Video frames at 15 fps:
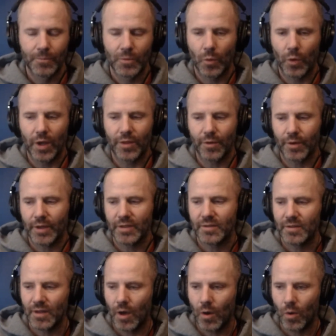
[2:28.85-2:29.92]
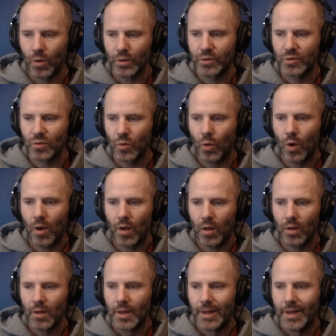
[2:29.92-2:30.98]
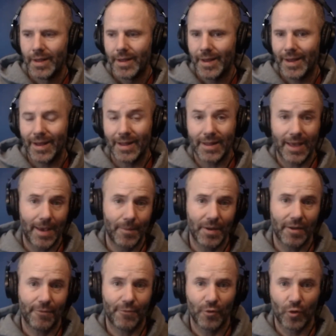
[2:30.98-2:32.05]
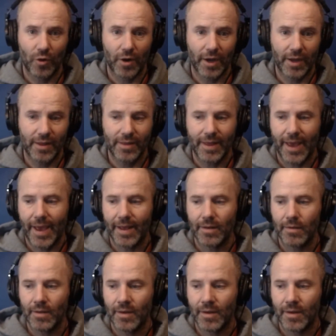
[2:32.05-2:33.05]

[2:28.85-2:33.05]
whether it's the old school laminate flooring that